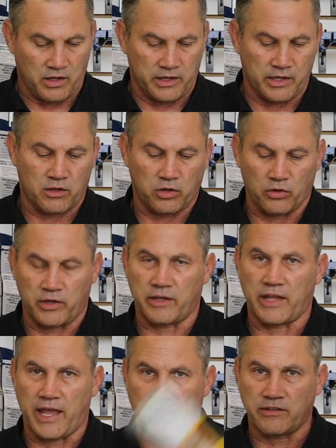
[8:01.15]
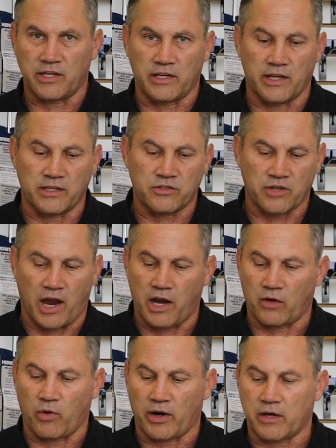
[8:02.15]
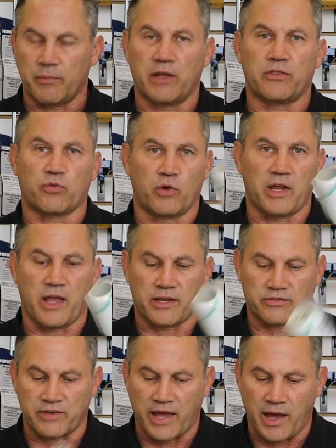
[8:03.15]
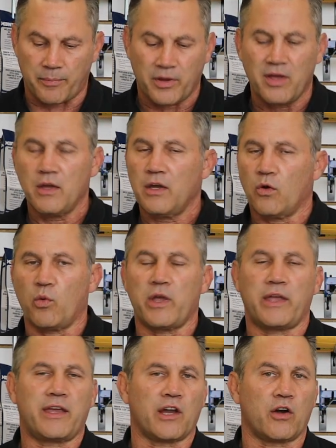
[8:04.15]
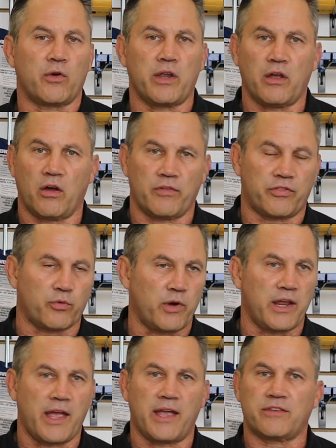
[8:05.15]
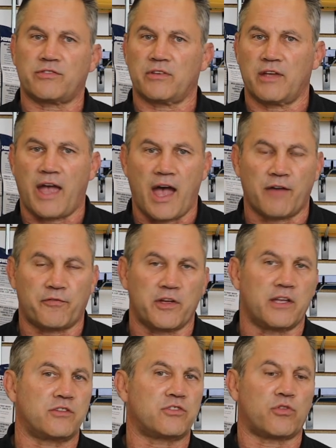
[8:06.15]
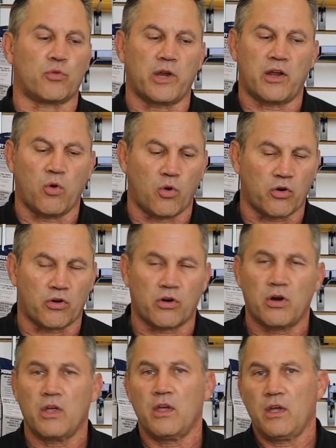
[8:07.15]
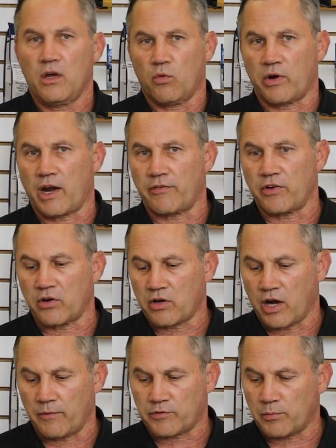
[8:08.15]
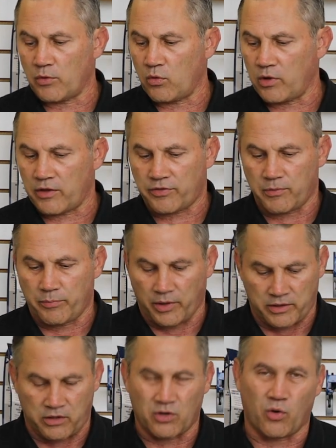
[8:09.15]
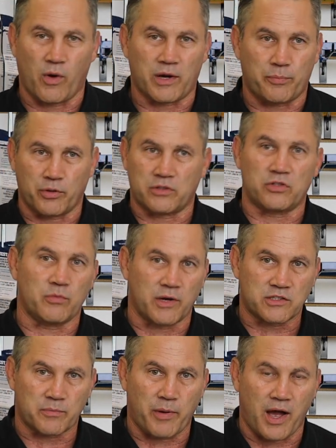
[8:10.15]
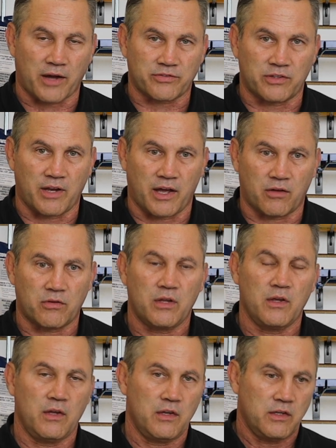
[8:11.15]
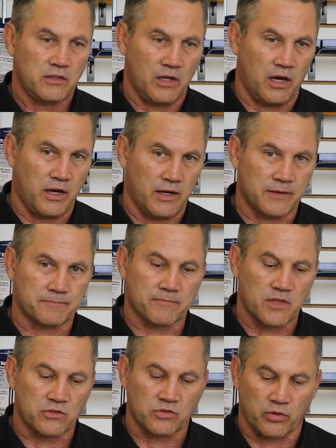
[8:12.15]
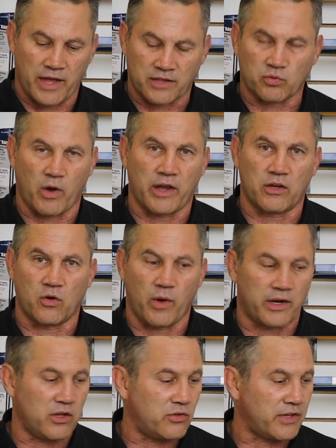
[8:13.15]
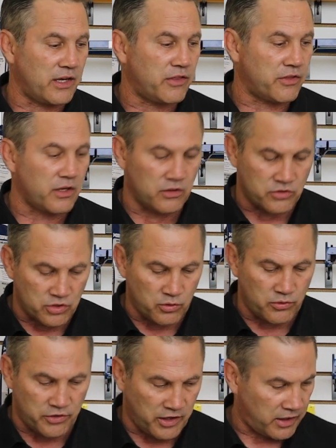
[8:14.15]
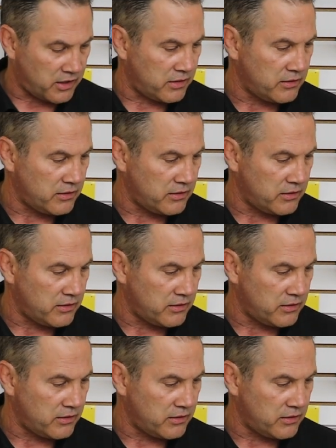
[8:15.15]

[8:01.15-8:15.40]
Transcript: including the 18-inch. I recommend 3/8 snap. We carry 3/8, half-inch, 3/4, whatever you're comfortable with, but you don't want to put too much epoxy down, so that's why you don't want to use anything too thick.